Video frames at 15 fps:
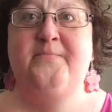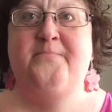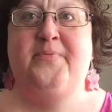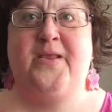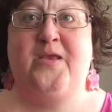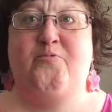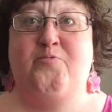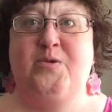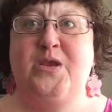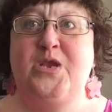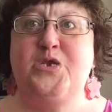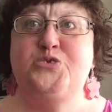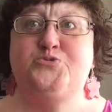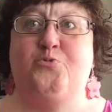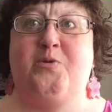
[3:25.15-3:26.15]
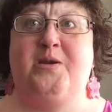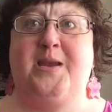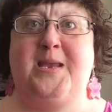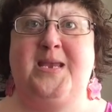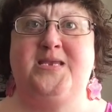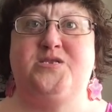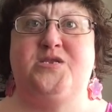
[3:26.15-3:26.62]
But I really enjoy
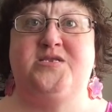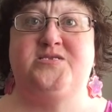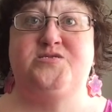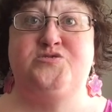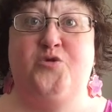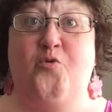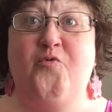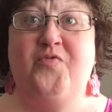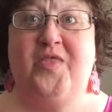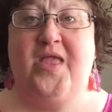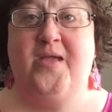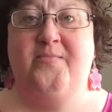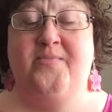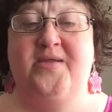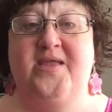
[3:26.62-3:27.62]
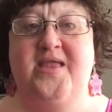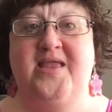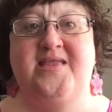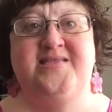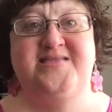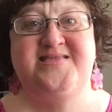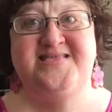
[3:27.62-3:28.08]
getting to know them
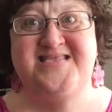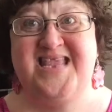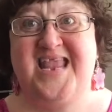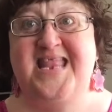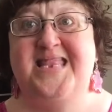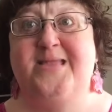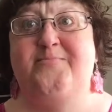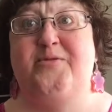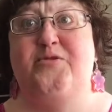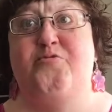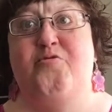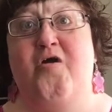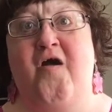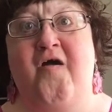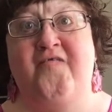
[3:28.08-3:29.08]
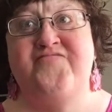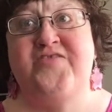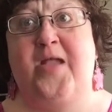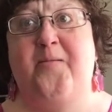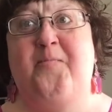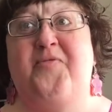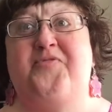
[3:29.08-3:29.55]
and seeing them in their off
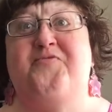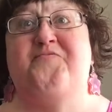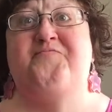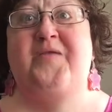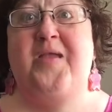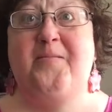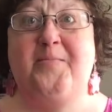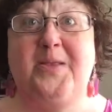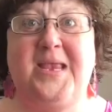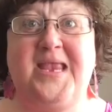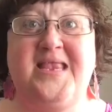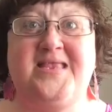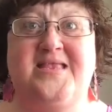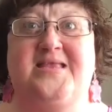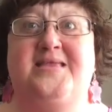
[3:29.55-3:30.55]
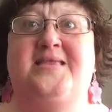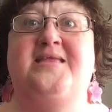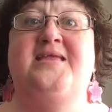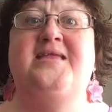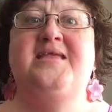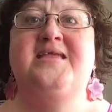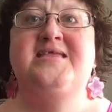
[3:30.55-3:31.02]
time with their families and
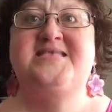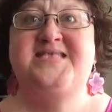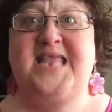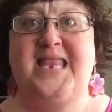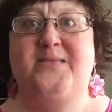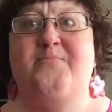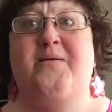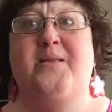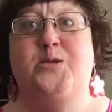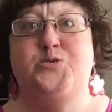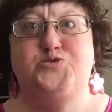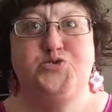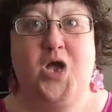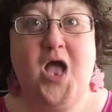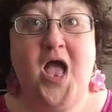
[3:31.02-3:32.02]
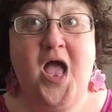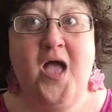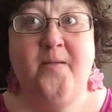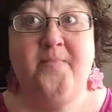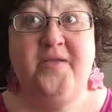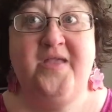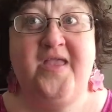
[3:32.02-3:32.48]
seeing them on the
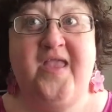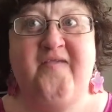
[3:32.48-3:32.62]
job,